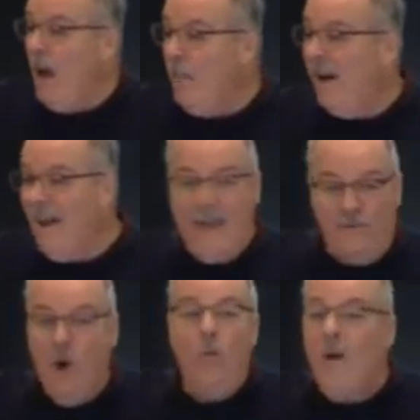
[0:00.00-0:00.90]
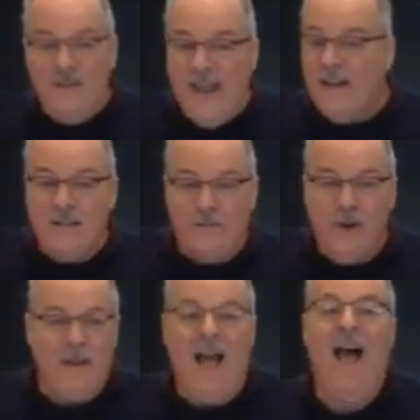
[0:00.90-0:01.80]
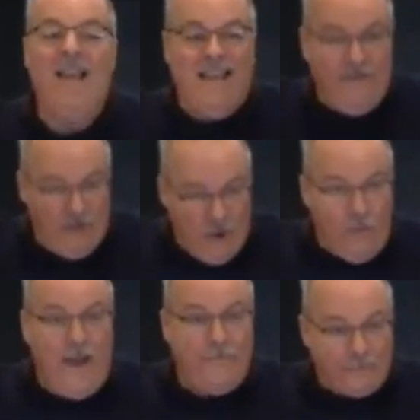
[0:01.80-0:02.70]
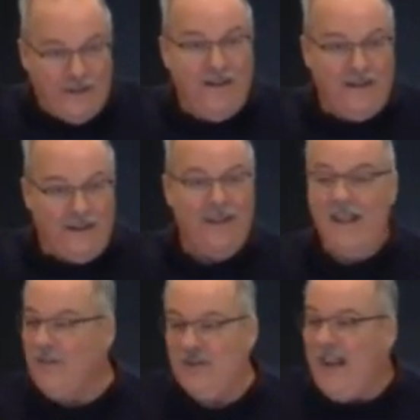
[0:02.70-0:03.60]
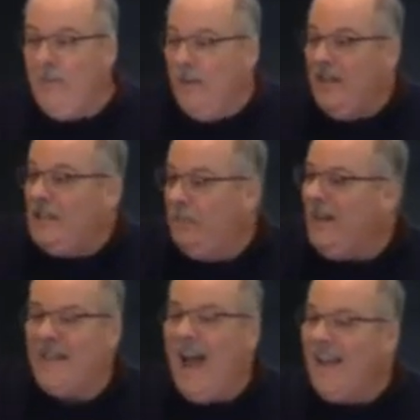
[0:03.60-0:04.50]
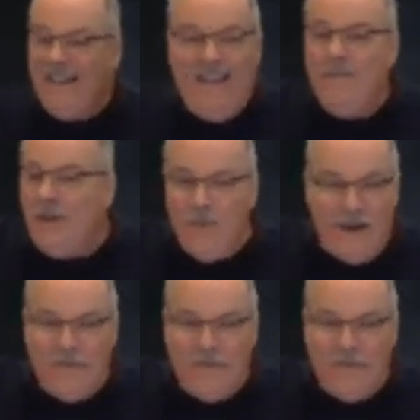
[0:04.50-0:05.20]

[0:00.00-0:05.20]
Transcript: my life. No one takes it from me. I give it away freely. The same with his peace. I give it away